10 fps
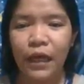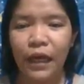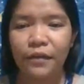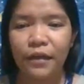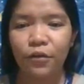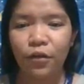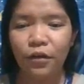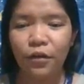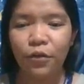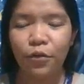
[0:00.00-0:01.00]
And then
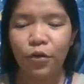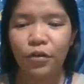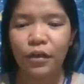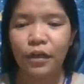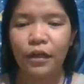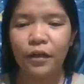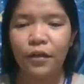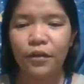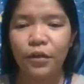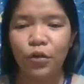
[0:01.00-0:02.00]
on the third,
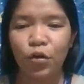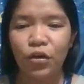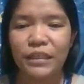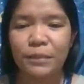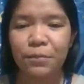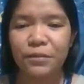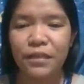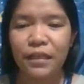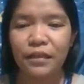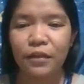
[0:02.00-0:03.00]
the dog is
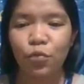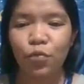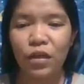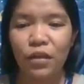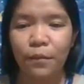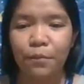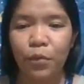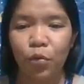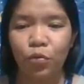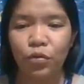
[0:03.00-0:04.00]
presented with a
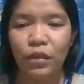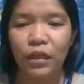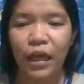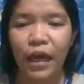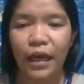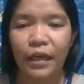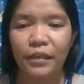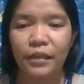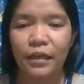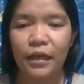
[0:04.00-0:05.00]
bone
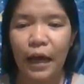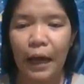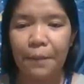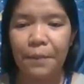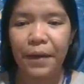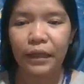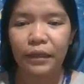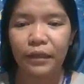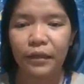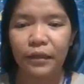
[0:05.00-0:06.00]
and a
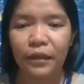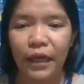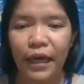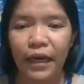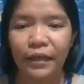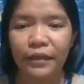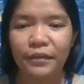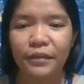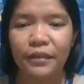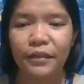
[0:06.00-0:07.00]
bell.
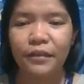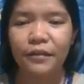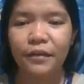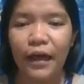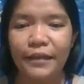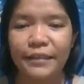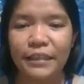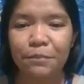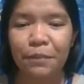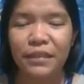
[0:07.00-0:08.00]
And as
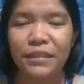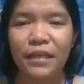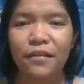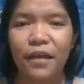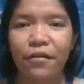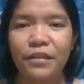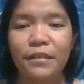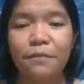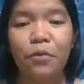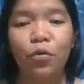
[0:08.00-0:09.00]
expected, there
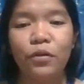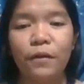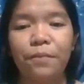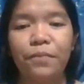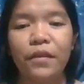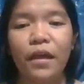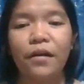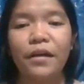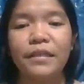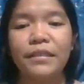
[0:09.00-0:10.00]
is the bone,
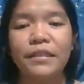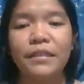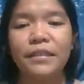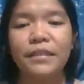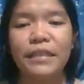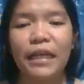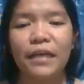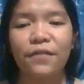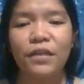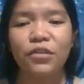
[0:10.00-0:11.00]
there is
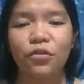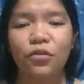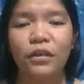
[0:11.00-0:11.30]
salivation.